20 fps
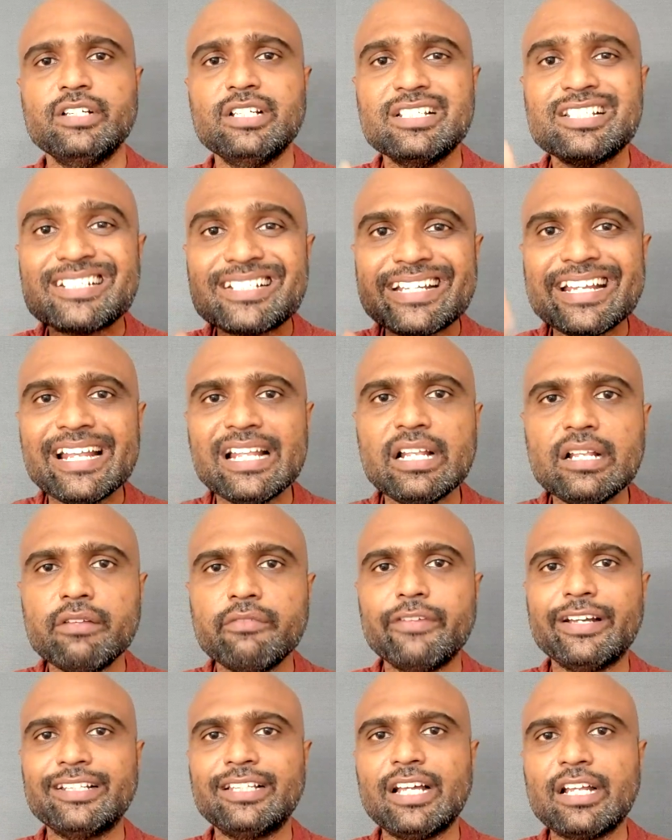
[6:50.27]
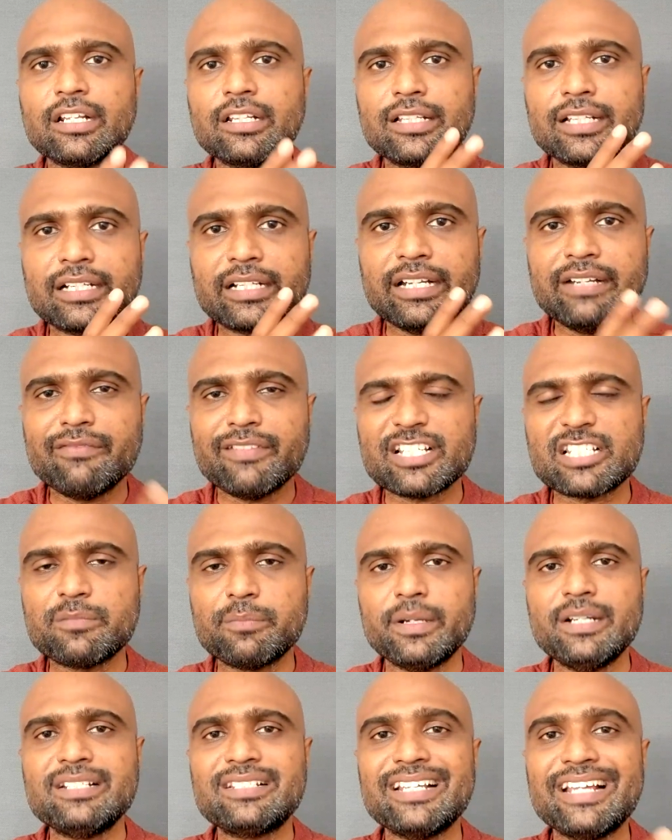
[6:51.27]
still whether that
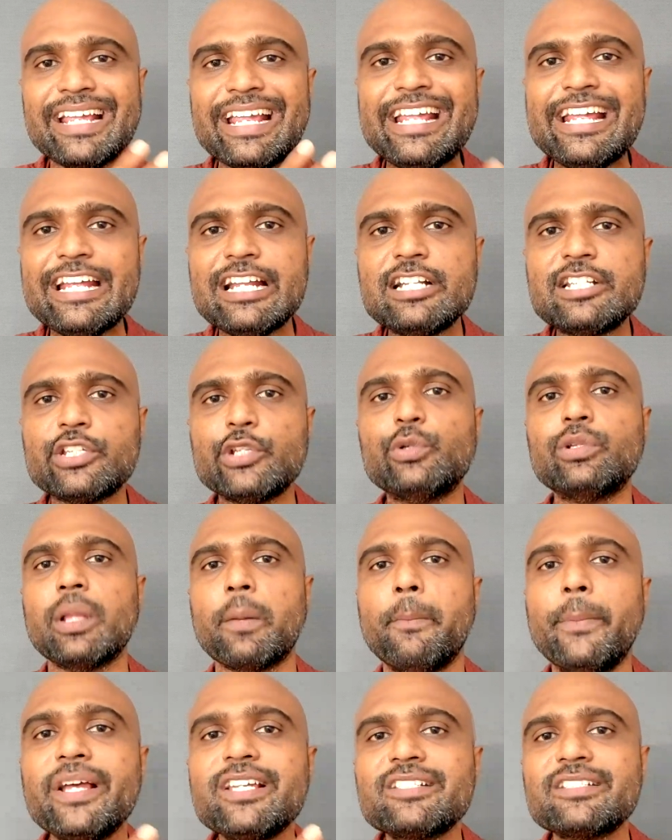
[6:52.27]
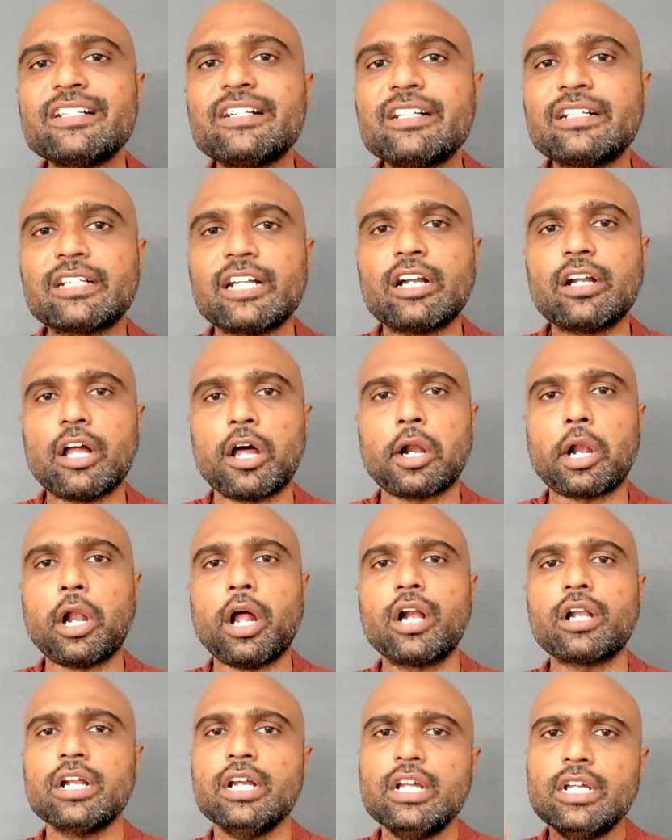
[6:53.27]
investments yields you the best return or
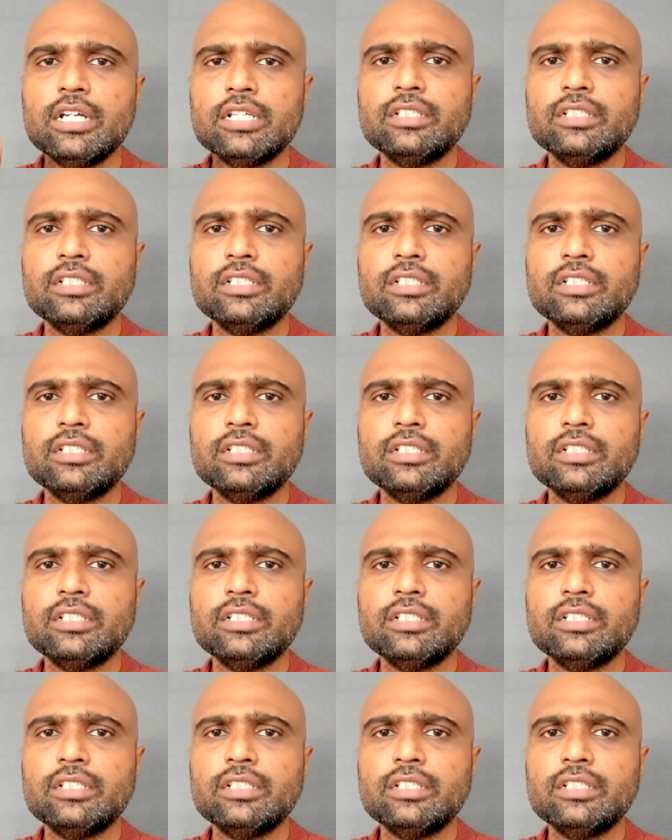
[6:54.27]
not.